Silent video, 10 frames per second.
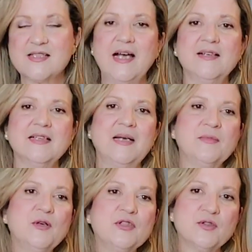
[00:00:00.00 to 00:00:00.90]
style
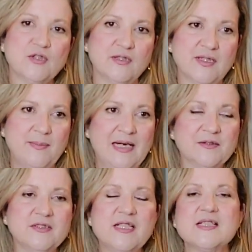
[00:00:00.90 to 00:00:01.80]
I'm going to talk
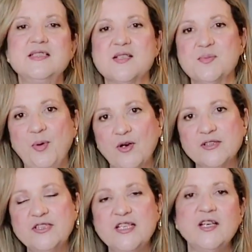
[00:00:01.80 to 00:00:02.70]
about is the
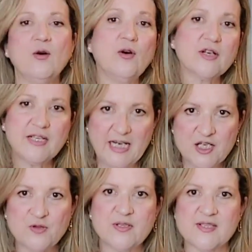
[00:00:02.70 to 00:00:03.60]
sporty or
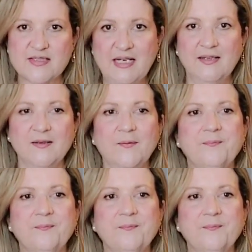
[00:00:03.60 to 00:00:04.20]
casual style.